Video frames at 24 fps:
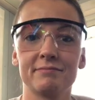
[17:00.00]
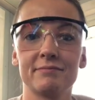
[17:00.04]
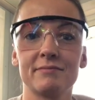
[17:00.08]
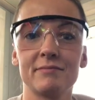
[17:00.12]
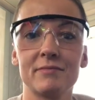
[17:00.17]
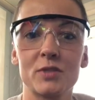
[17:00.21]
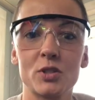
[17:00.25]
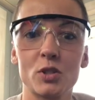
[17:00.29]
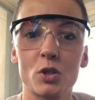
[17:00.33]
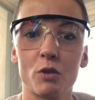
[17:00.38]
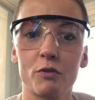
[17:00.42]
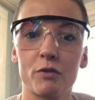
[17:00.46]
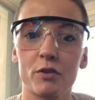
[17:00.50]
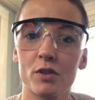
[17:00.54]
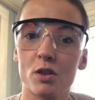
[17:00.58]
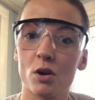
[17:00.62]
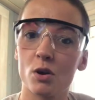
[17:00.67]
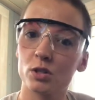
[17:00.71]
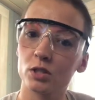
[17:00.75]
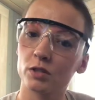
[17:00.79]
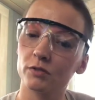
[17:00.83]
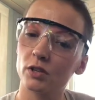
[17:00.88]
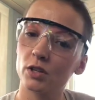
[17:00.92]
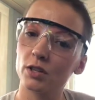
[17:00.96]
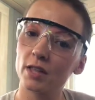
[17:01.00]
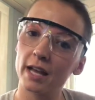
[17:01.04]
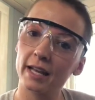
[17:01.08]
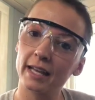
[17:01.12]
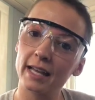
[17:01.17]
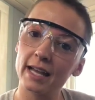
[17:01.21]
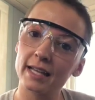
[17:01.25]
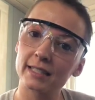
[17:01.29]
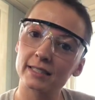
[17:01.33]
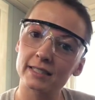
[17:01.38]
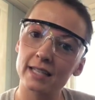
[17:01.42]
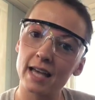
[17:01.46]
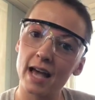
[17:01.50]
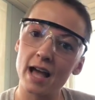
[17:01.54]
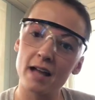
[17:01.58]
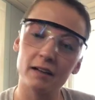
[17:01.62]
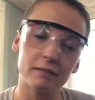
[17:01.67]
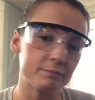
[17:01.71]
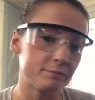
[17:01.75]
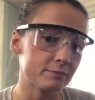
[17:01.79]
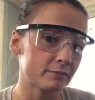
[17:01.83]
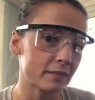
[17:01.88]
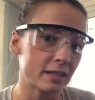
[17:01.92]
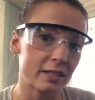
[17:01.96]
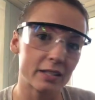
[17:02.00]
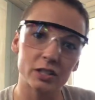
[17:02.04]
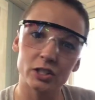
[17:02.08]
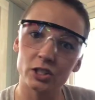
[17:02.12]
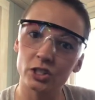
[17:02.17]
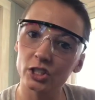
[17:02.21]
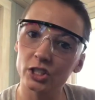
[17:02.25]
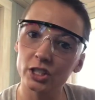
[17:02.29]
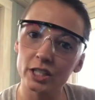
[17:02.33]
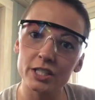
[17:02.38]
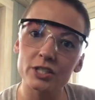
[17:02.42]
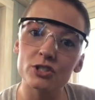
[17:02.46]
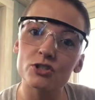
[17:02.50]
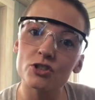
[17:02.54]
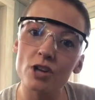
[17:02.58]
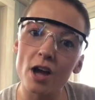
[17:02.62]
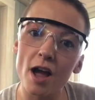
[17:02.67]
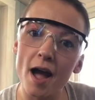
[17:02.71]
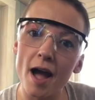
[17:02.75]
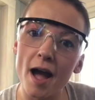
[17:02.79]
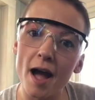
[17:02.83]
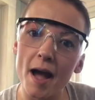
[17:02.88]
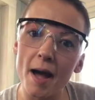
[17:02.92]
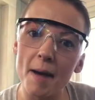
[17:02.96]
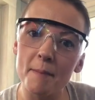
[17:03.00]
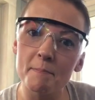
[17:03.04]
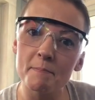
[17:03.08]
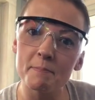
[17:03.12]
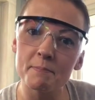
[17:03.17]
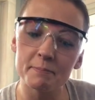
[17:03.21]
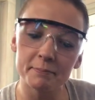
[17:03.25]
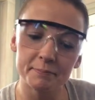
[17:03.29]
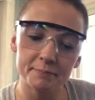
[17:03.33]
So for those of you that guessed that, good job.